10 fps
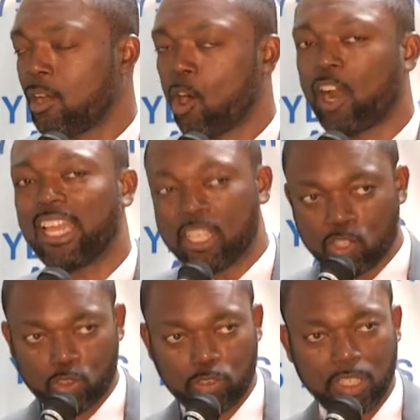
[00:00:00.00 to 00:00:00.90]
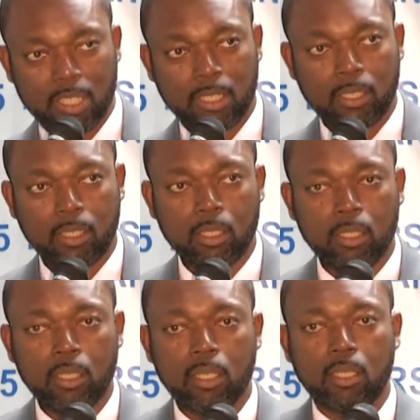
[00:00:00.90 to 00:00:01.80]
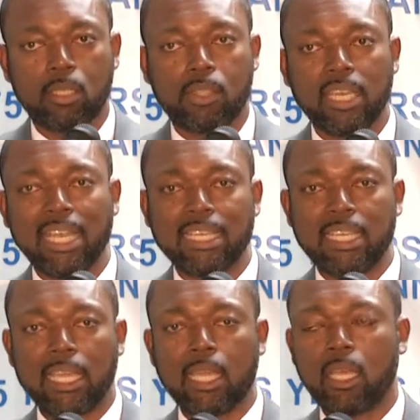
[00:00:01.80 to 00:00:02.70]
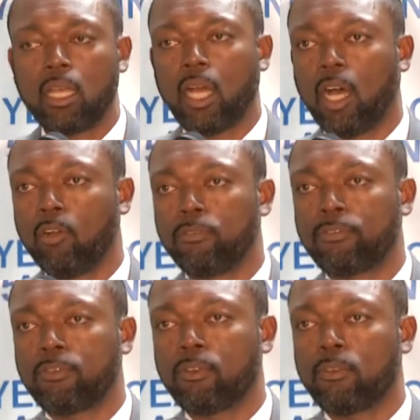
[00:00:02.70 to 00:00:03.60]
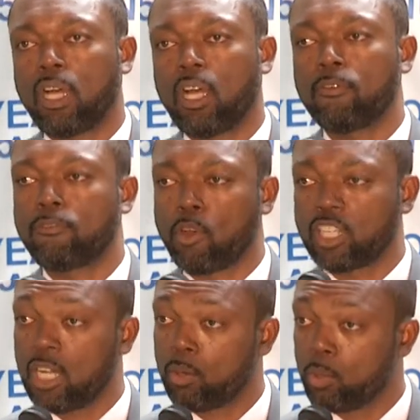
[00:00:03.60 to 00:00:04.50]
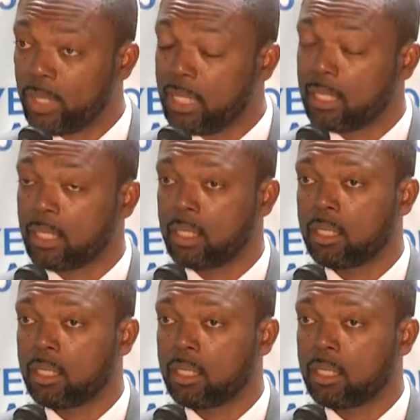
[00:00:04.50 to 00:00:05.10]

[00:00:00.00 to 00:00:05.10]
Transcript: or injury to the idea of a 40-hour week,